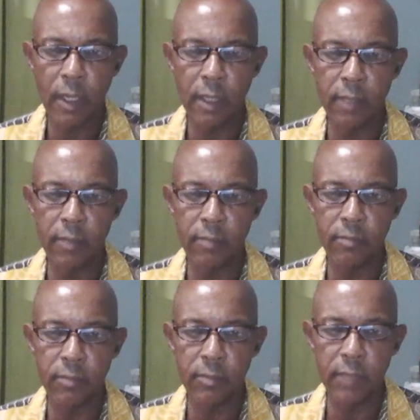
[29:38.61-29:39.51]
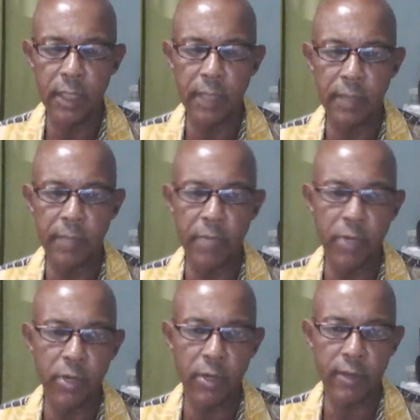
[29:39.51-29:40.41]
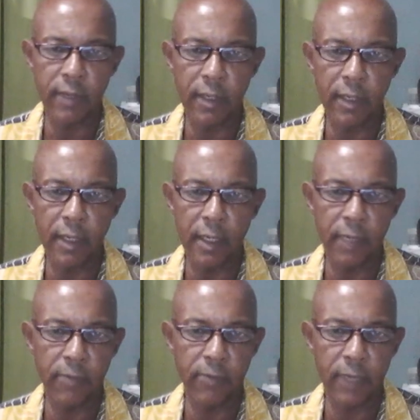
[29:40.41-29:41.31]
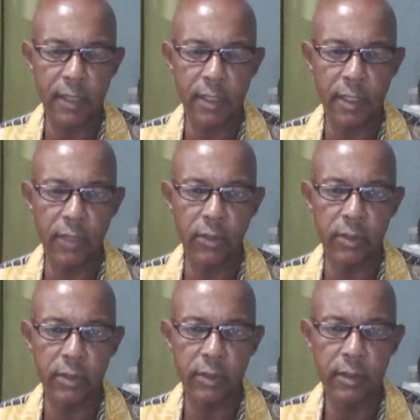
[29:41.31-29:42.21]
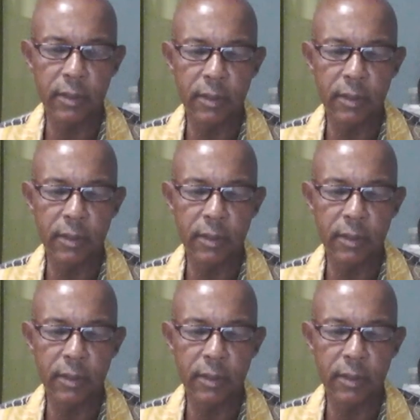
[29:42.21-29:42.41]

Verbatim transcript: Um, they may recover a little faster than us.